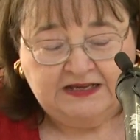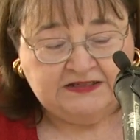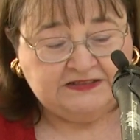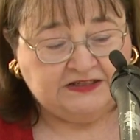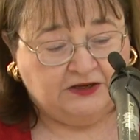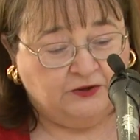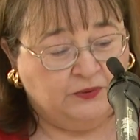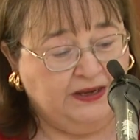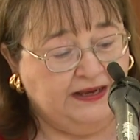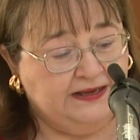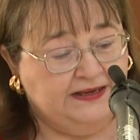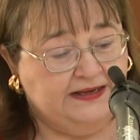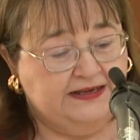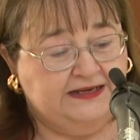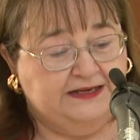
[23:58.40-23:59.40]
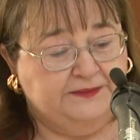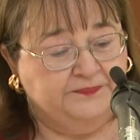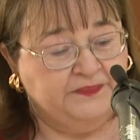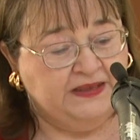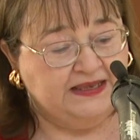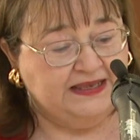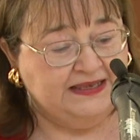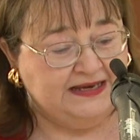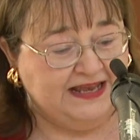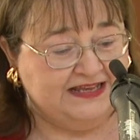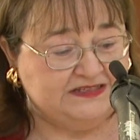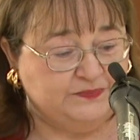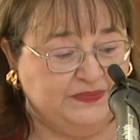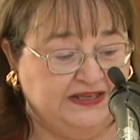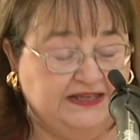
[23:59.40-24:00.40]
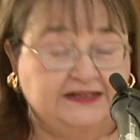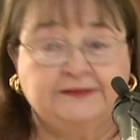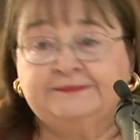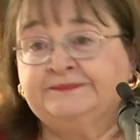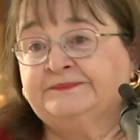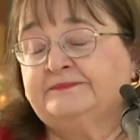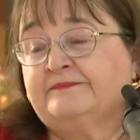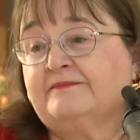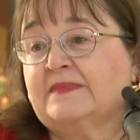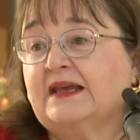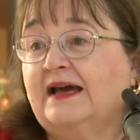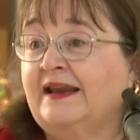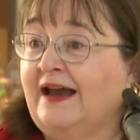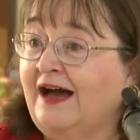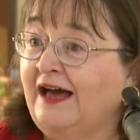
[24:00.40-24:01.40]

So um, it has been an